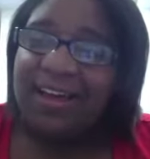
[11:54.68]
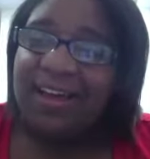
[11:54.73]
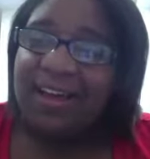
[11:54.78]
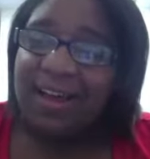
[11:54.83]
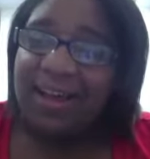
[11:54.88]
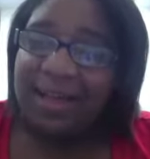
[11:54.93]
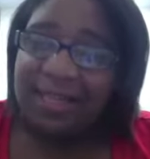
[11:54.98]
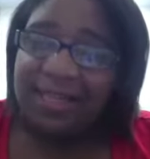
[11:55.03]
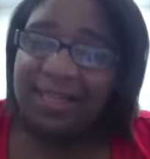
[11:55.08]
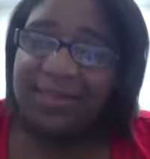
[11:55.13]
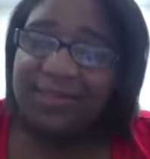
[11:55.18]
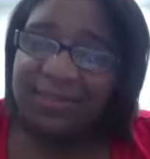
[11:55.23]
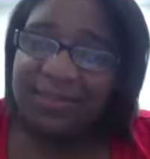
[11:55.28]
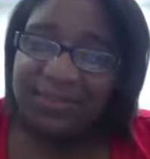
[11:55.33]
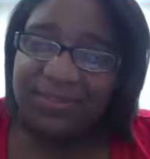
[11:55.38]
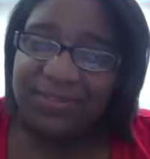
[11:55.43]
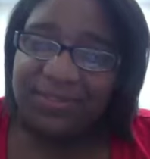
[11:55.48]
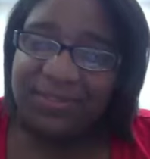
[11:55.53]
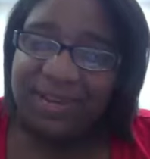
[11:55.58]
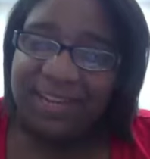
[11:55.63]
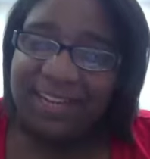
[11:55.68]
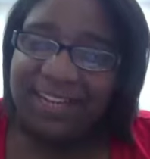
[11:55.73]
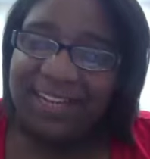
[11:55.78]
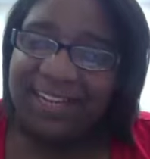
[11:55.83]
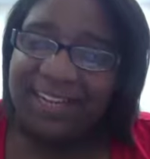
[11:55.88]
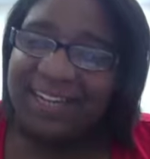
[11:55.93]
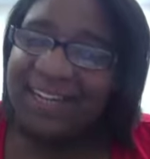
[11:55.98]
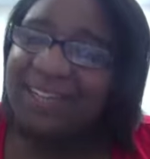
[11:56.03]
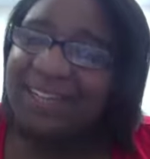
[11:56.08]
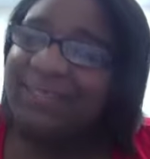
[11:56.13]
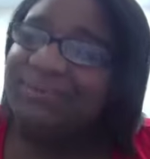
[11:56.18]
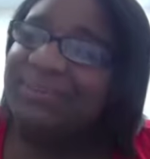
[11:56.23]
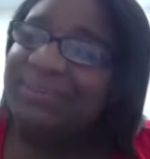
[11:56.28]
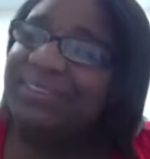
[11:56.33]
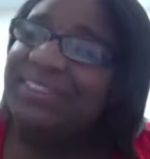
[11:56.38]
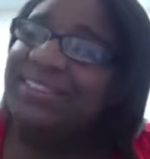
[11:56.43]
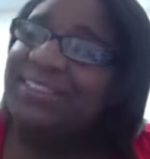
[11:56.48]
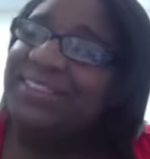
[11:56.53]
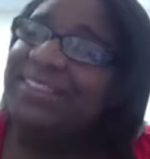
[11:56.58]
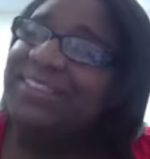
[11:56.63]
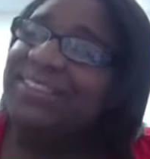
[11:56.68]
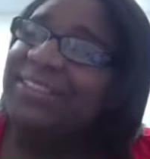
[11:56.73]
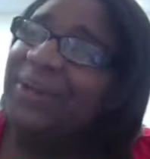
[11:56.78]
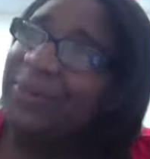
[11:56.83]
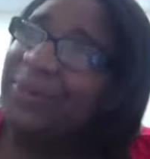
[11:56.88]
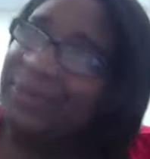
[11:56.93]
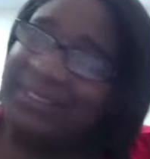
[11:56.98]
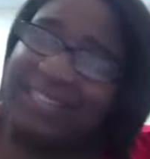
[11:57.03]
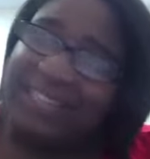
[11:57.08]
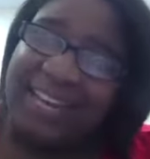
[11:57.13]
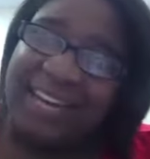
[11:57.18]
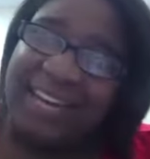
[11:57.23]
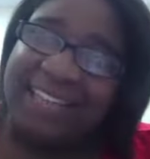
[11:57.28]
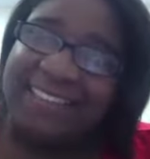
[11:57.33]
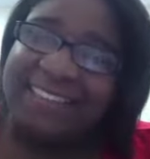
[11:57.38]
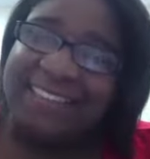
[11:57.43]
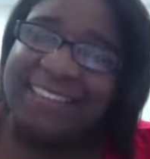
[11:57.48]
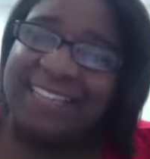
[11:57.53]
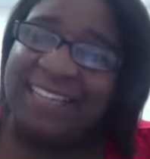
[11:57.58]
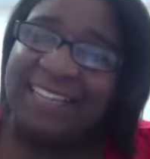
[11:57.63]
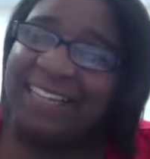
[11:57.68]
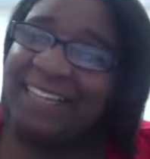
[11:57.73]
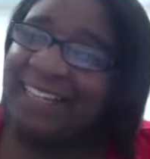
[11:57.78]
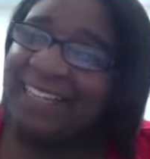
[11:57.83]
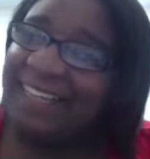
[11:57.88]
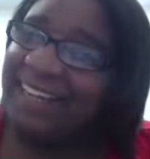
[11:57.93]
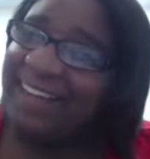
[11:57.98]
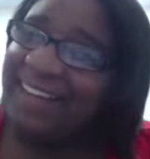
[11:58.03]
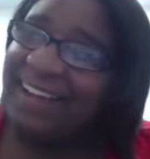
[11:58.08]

I love everybody and I am so attached and